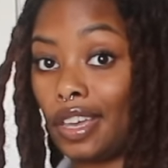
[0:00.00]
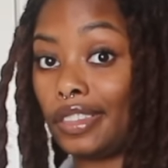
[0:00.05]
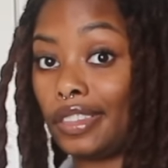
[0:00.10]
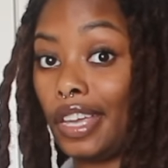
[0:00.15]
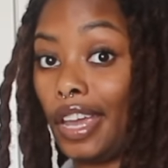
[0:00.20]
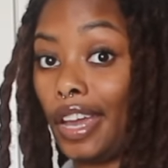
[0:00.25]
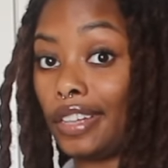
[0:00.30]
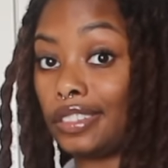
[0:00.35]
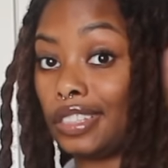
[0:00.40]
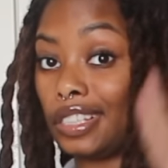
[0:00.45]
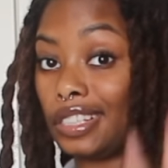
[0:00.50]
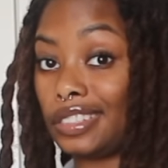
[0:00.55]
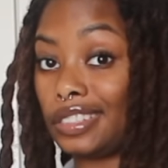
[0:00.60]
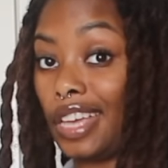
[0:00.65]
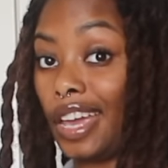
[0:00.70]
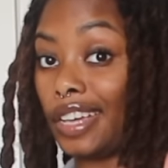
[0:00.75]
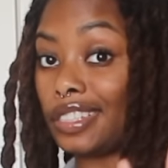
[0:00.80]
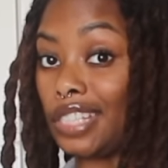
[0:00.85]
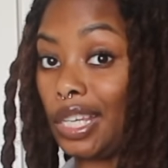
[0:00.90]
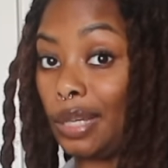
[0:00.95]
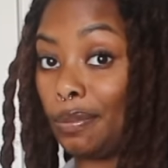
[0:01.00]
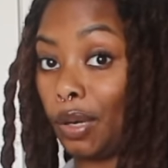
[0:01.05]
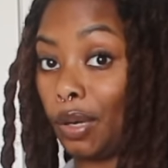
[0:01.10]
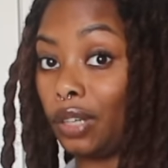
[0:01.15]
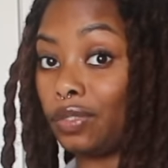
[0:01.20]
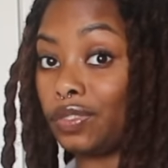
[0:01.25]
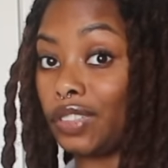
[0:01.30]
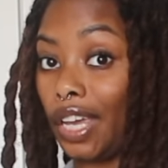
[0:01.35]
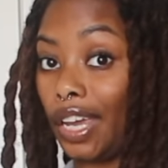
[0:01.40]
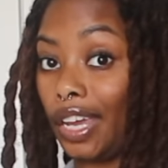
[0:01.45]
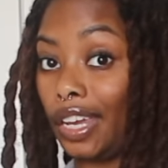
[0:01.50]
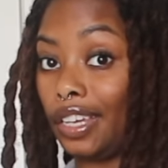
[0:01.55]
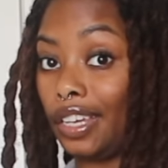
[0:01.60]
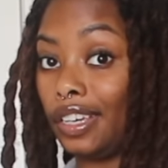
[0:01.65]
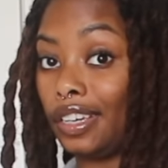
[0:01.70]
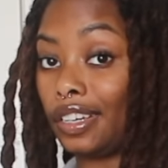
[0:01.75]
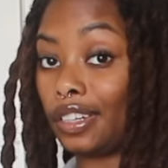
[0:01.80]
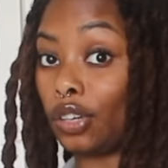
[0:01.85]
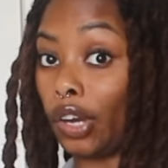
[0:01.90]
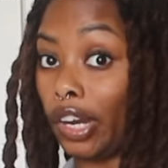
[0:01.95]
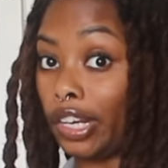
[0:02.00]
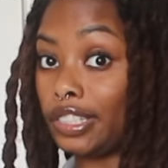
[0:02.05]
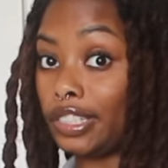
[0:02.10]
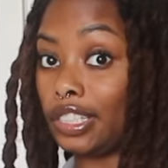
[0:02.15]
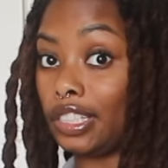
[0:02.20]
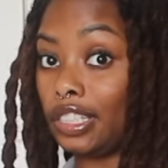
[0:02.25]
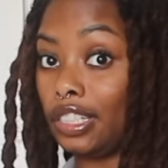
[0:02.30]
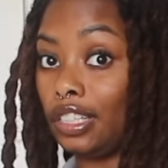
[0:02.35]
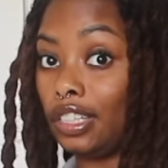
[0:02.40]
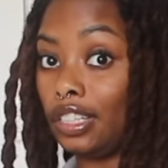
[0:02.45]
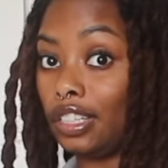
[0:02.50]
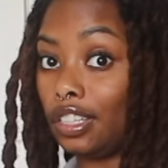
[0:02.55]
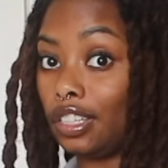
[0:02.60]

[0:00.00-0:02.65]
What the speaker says: They have the exact same birthday. Crazy.